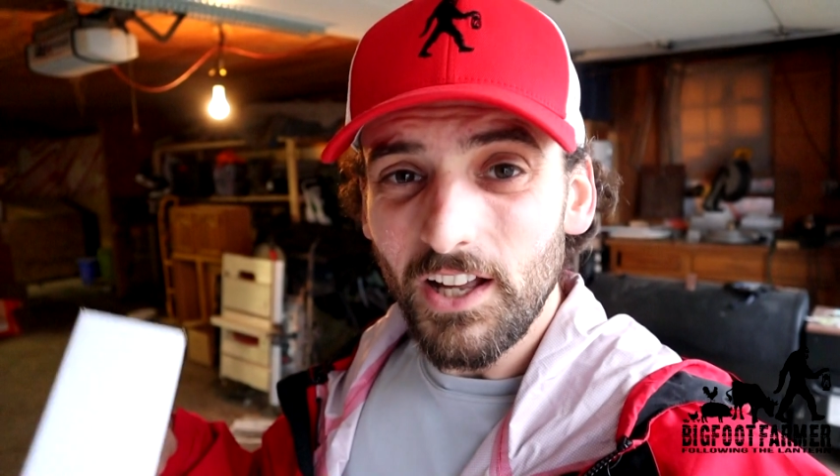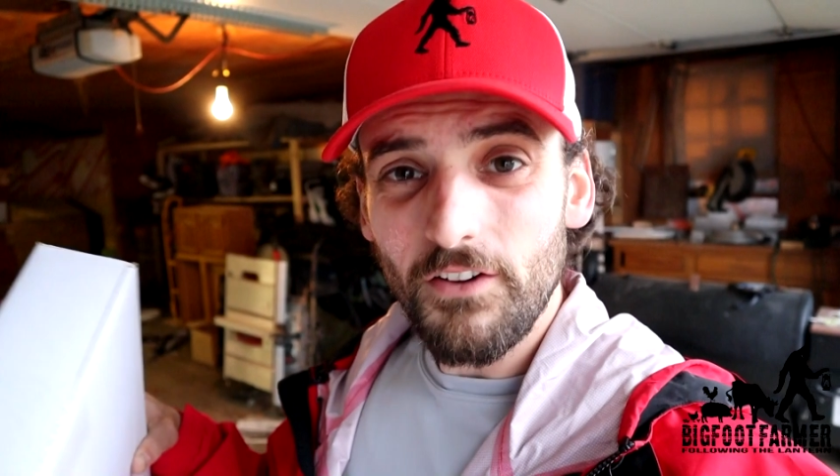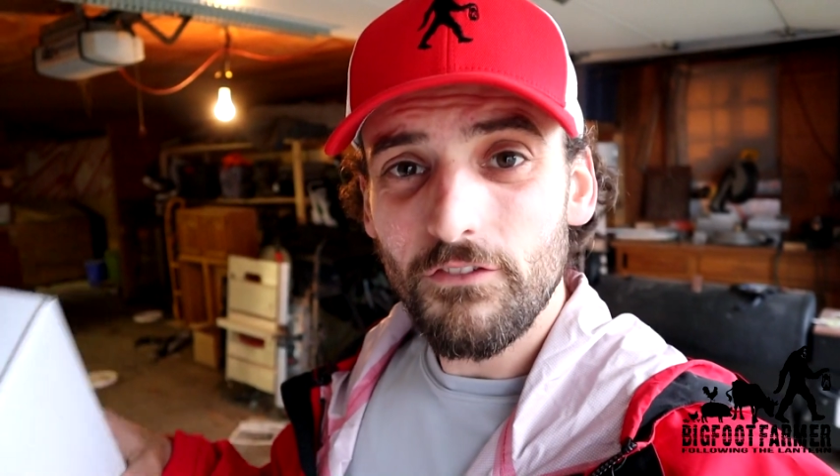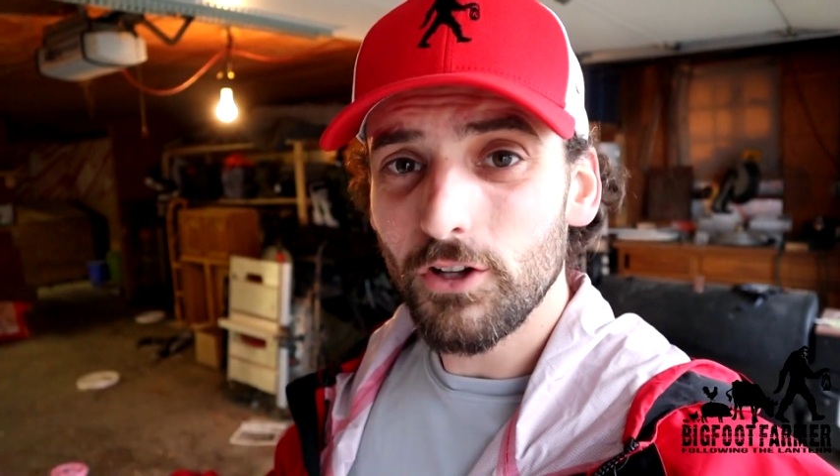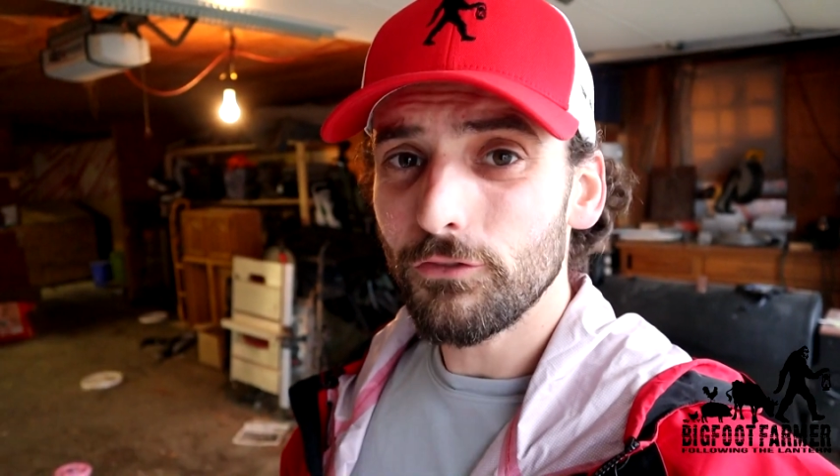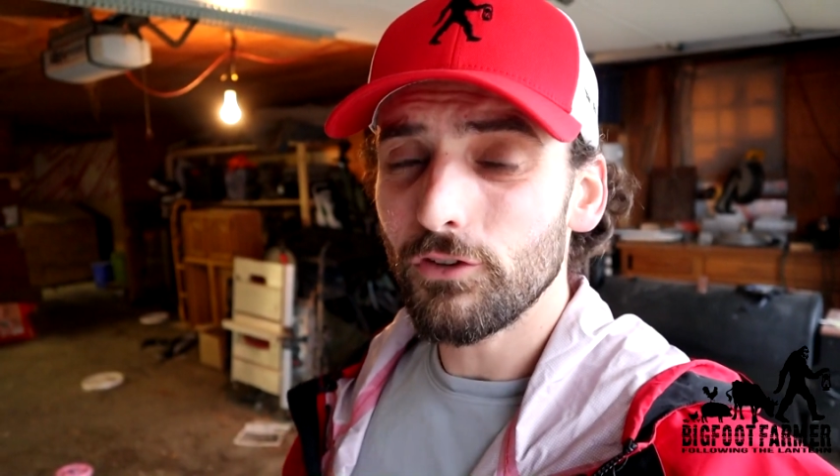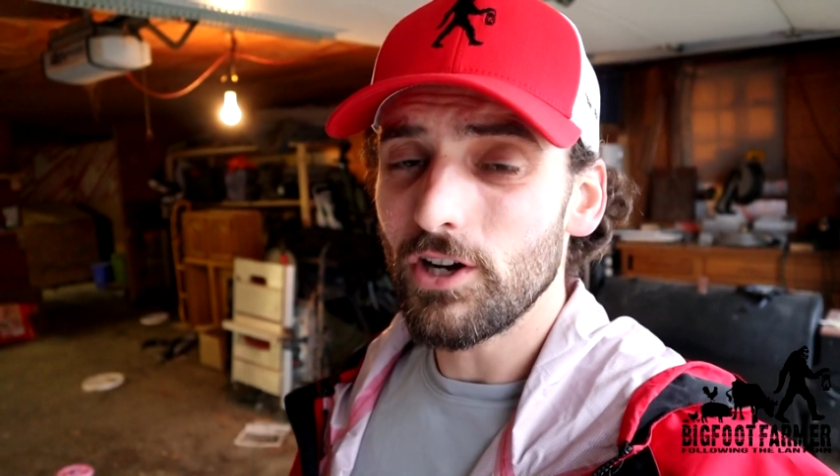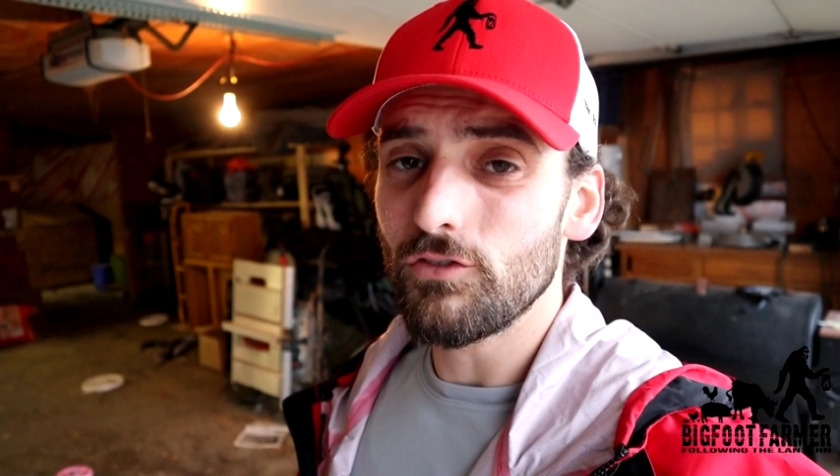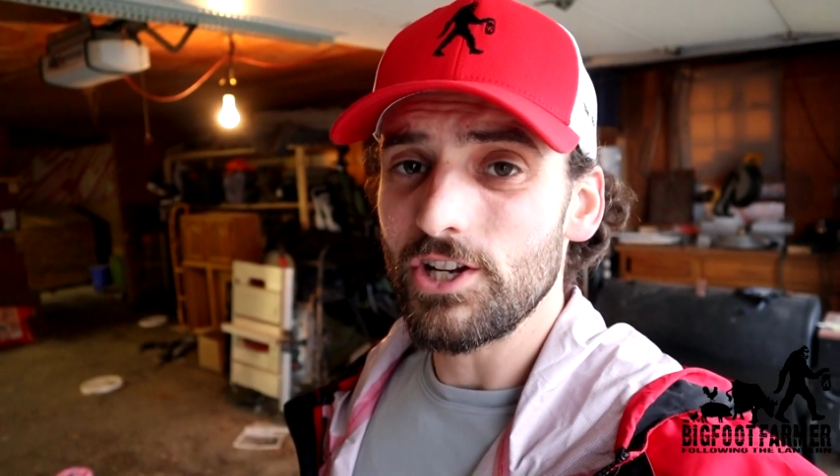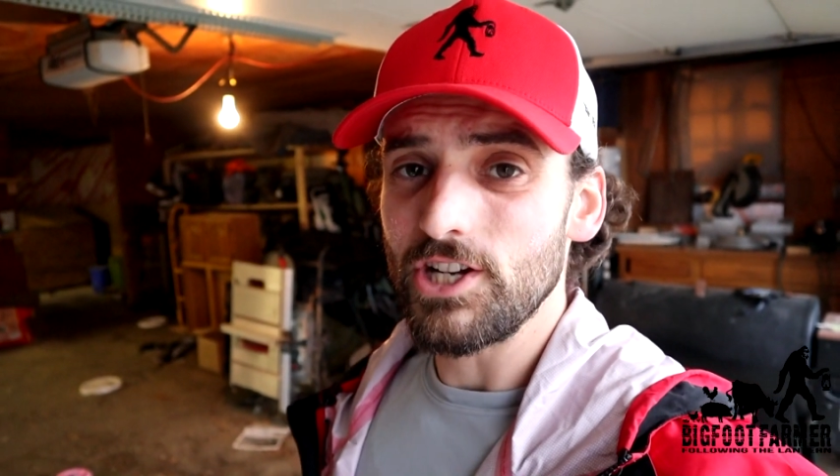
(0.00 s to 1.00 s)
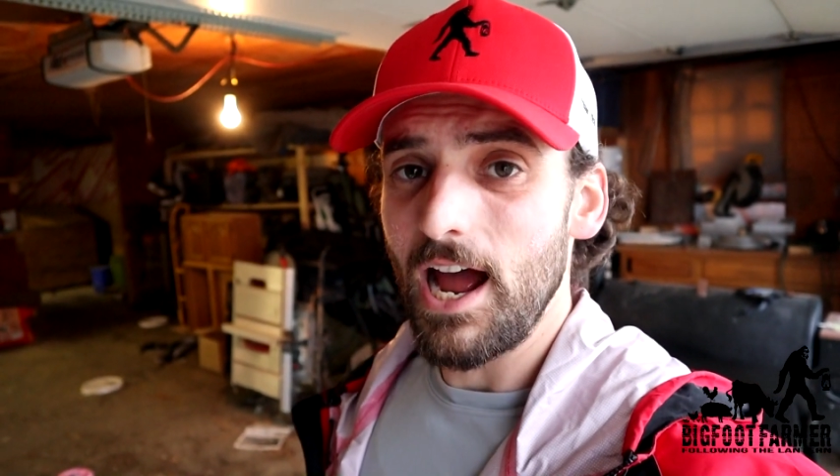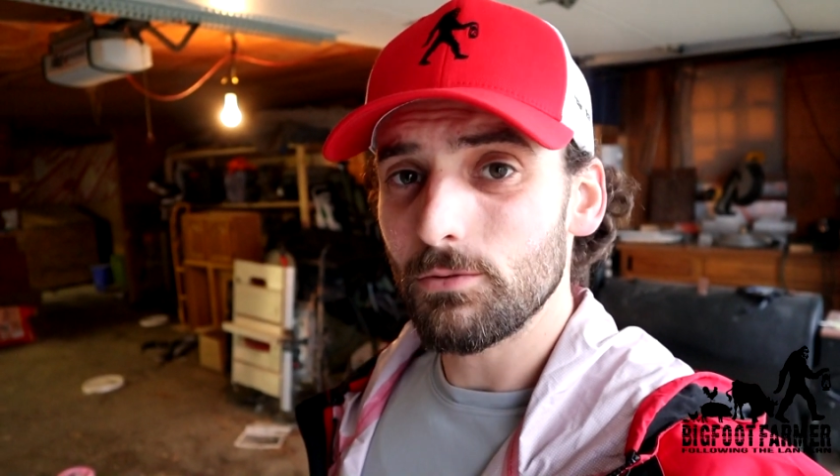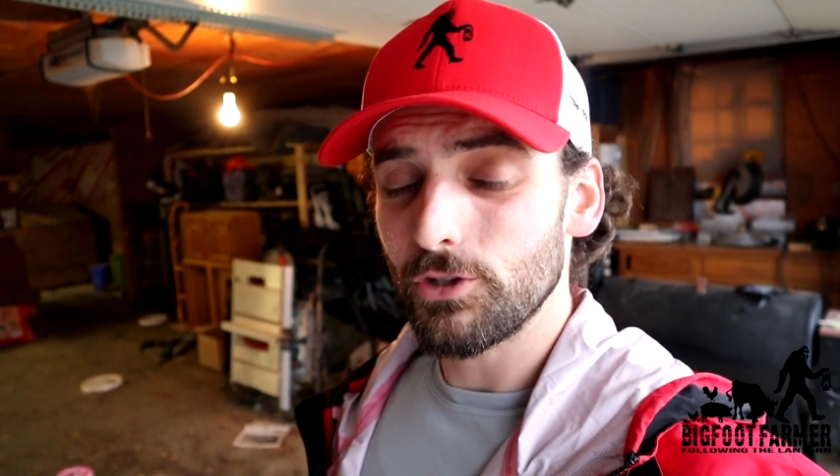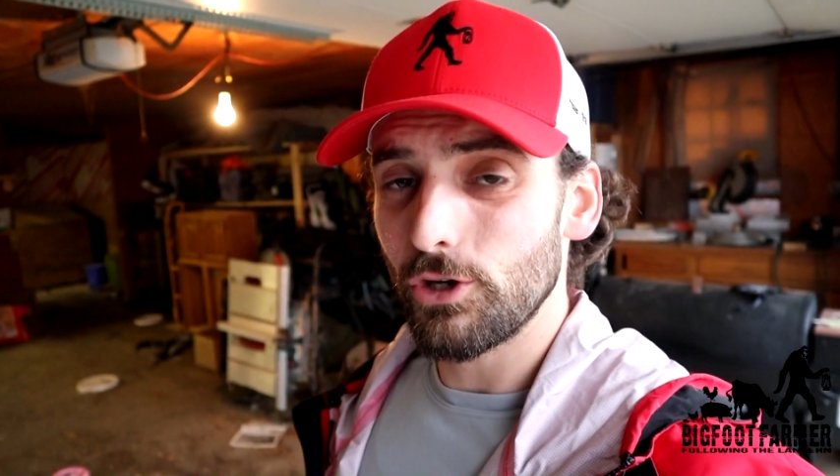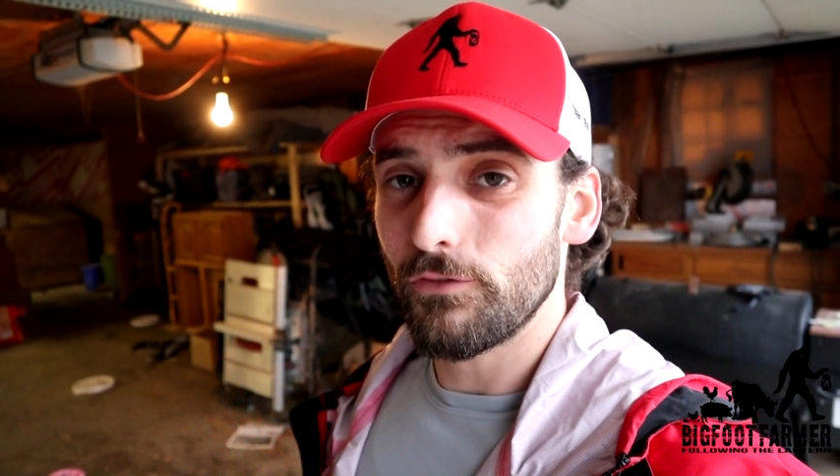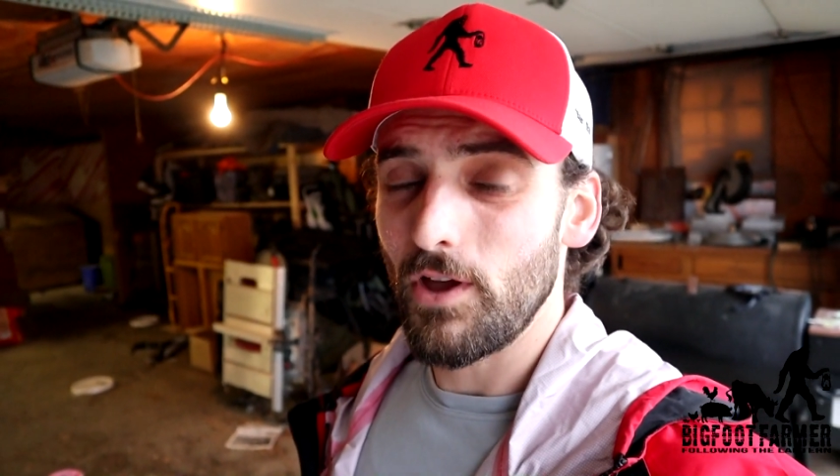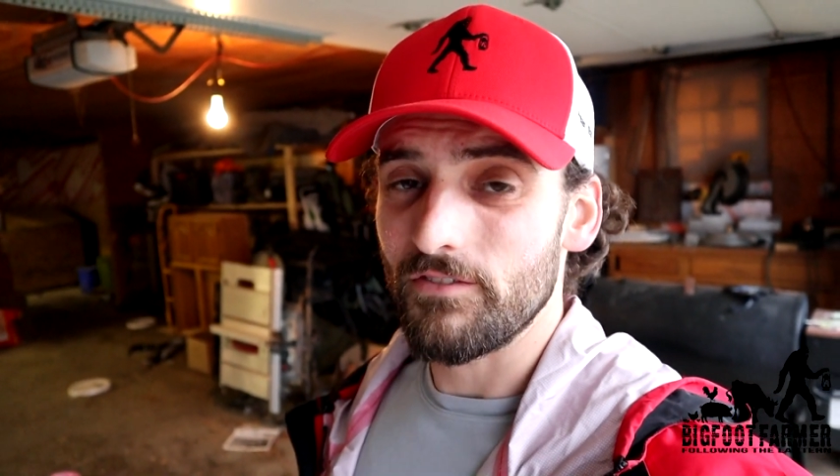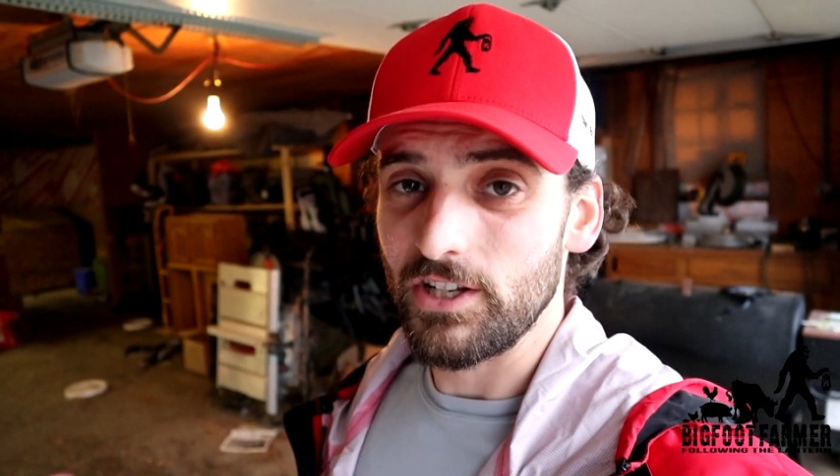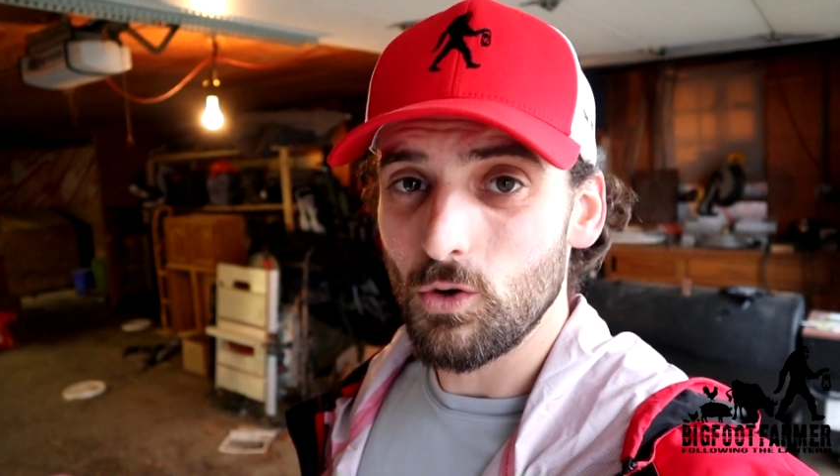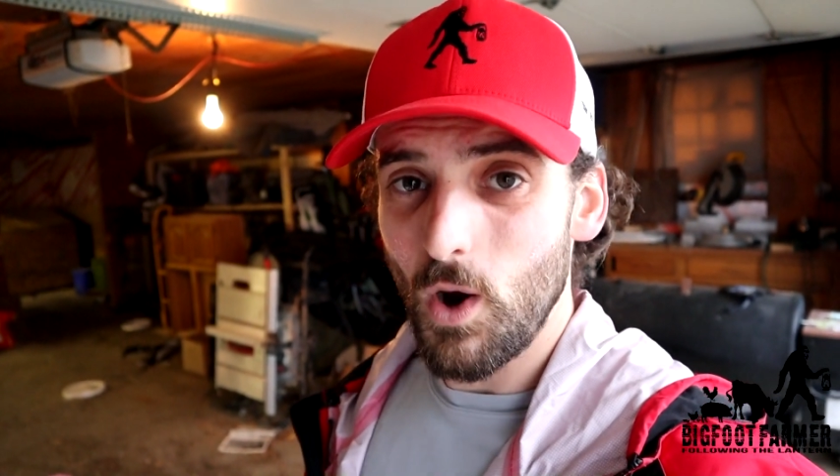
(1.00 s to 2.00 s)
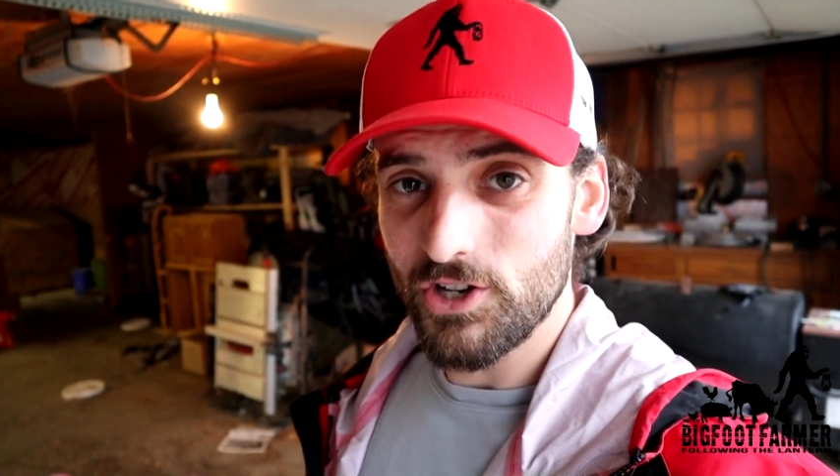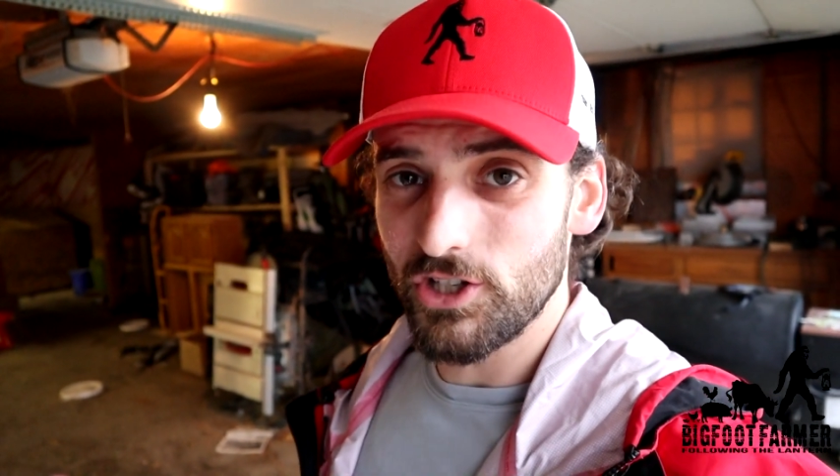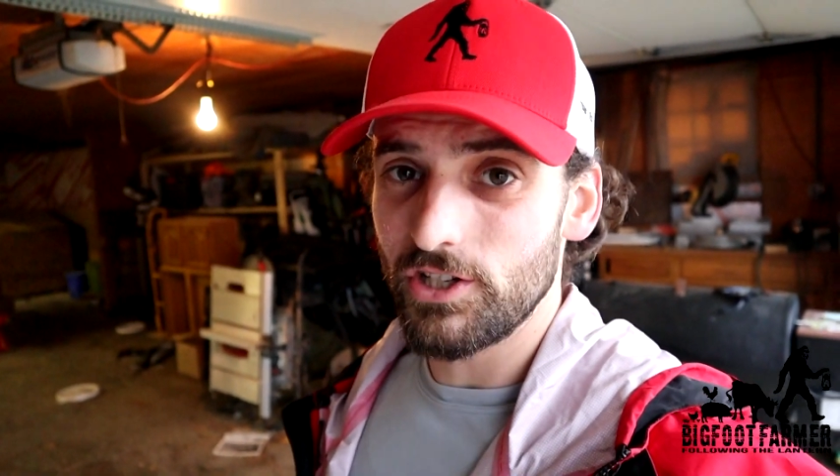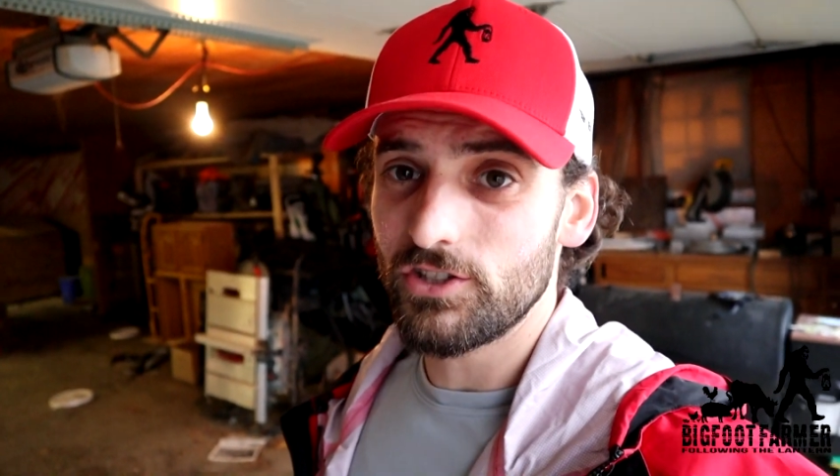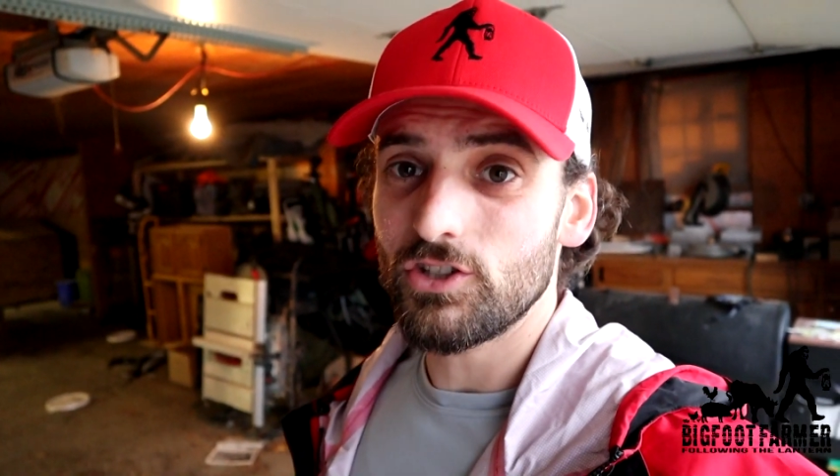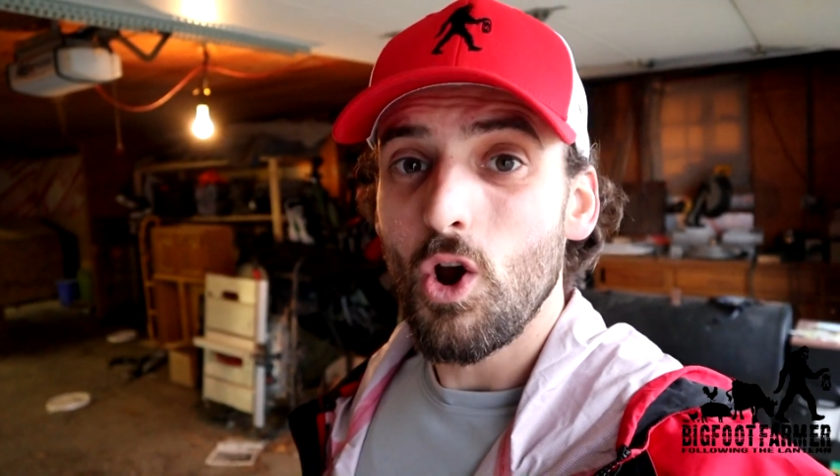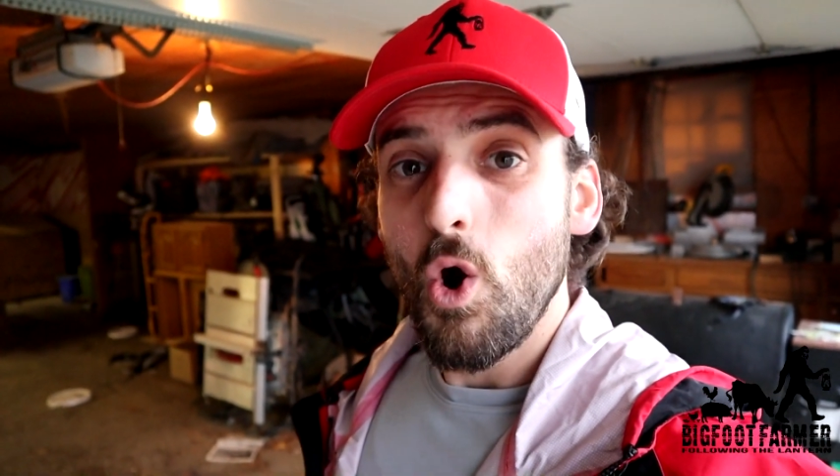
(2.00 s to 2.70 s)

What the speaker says: Feel free to reach out to her if you have any questions,